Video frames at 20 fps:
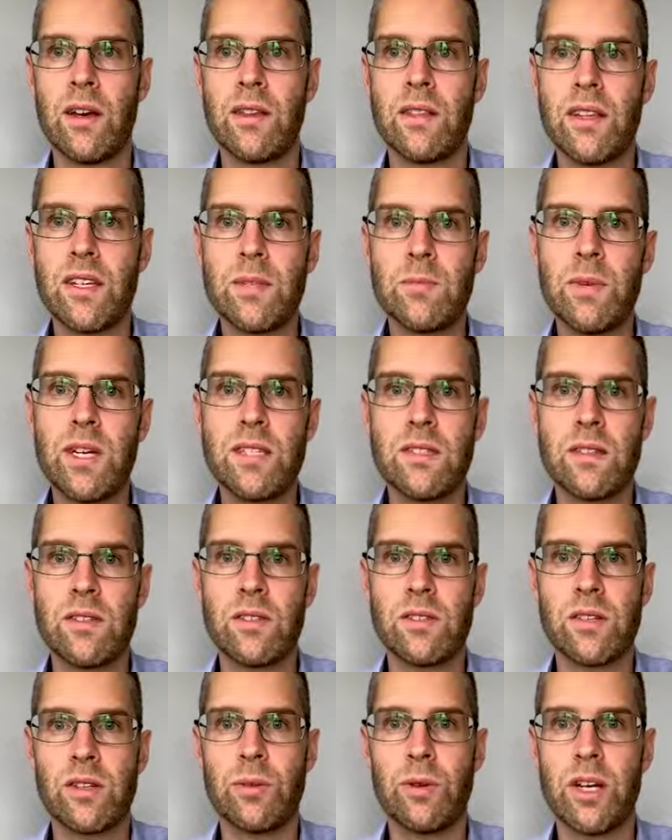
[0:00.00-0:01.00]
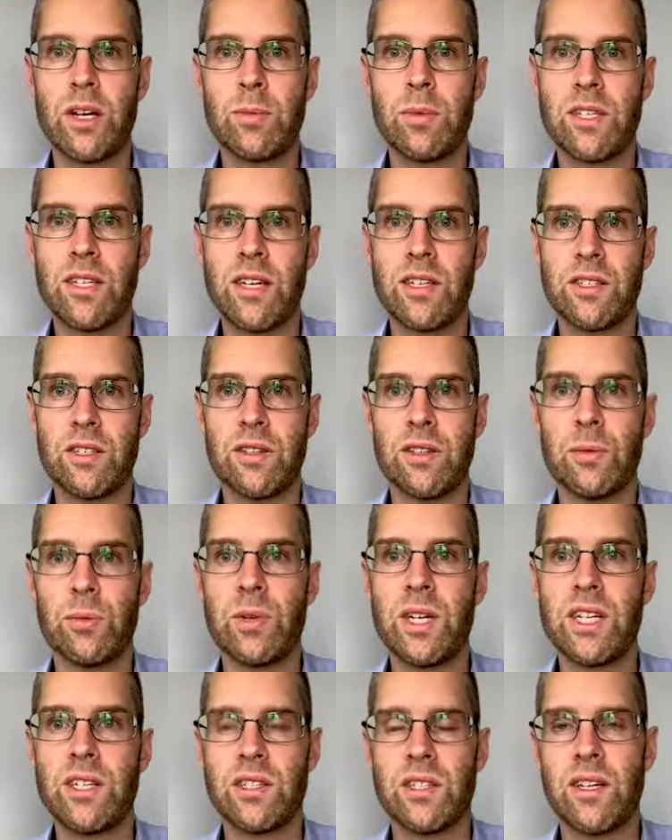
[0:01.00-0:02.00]
This means that there's a greater potential to
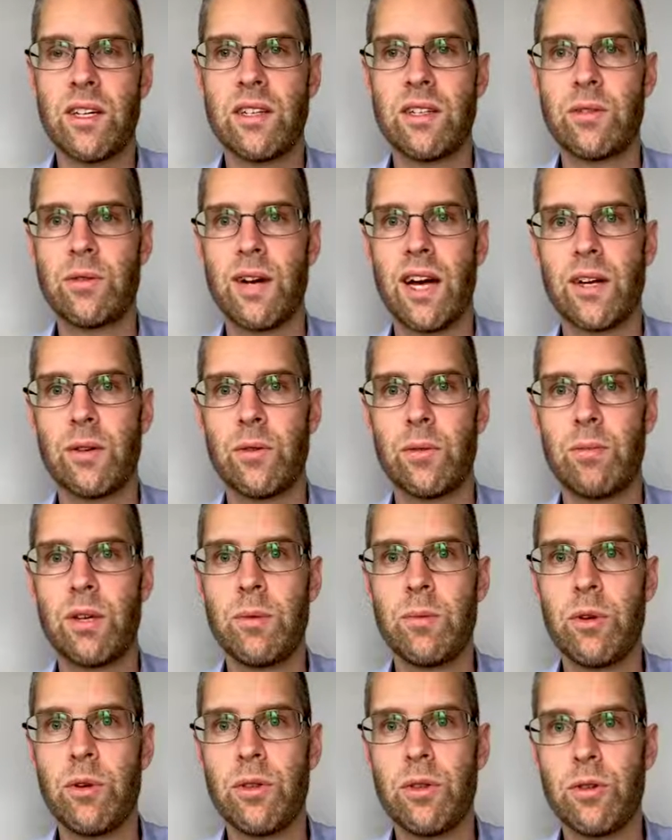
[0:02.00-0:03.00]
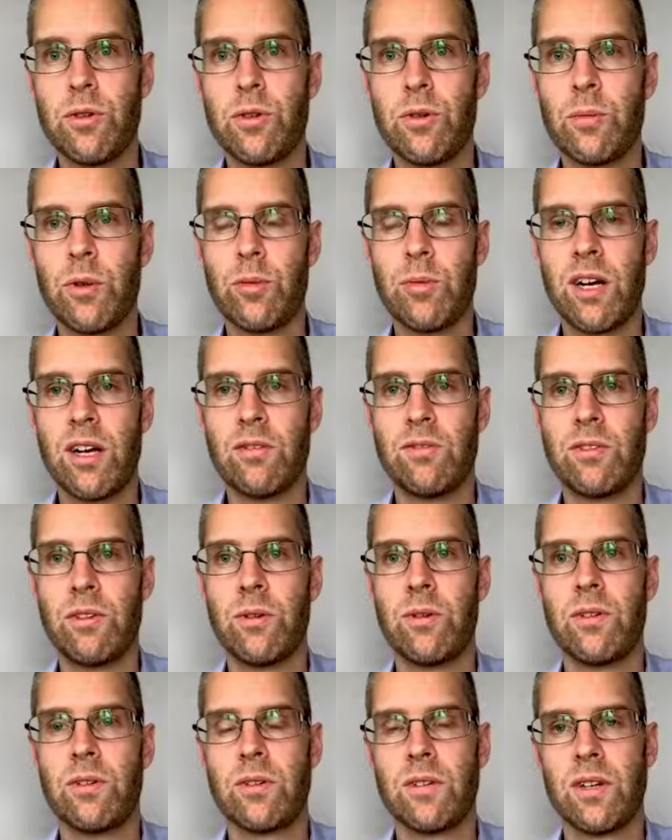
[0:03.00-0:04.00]
reach and interact with people through a mobile
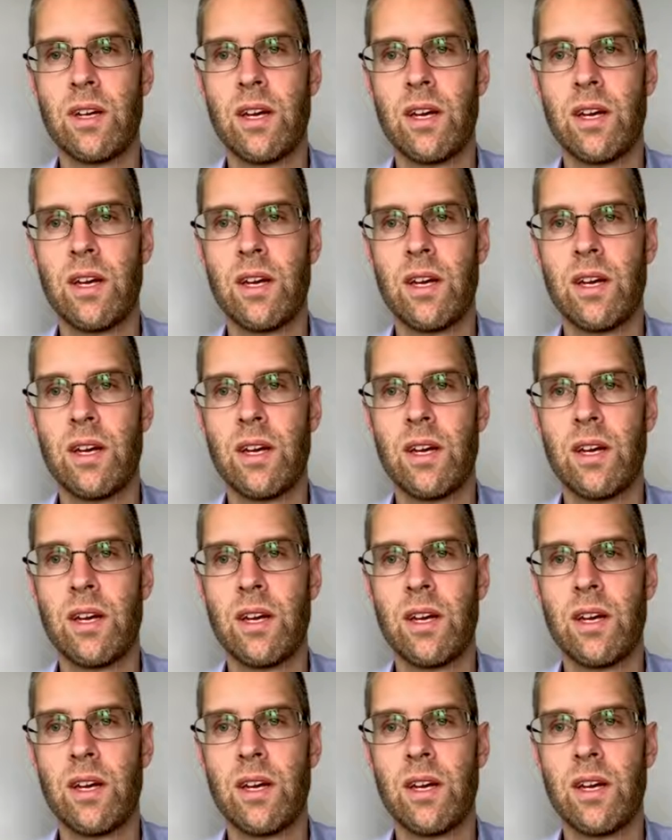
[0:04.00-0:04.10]
phone.